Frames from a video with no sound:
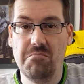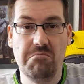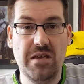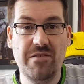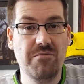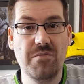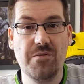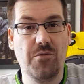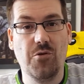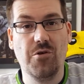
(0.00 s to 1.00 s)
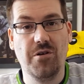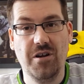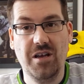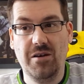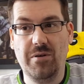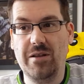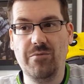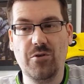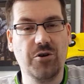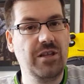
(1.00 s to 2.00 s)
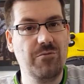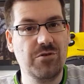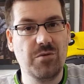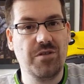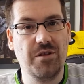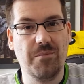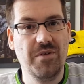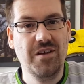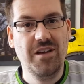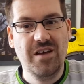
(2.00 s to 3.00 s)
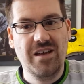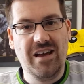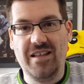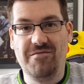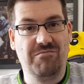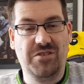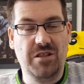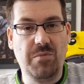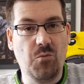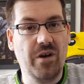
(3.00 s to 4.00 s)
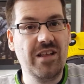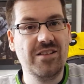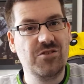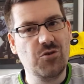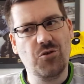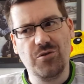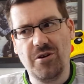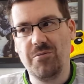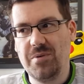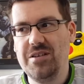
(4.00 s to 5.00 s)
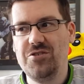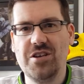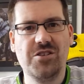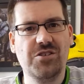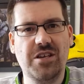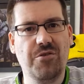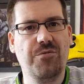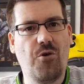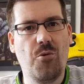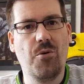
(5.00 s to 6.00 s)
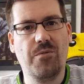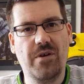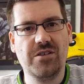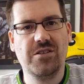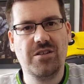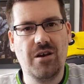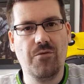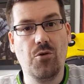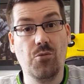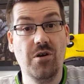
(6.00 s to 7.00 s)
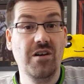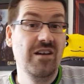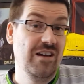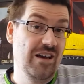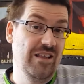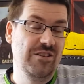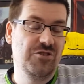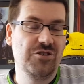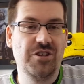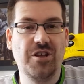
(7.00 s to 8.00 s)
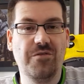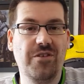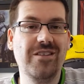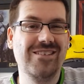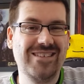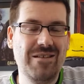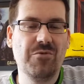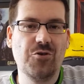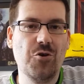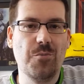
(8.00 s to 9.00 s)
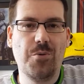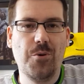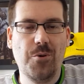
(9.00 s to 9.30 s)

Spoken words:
even before. I mean, even Octane was with them, and say they've been winning. So it'll be interesting to see how Formula fits into that role. And interesting enough, they're in the same group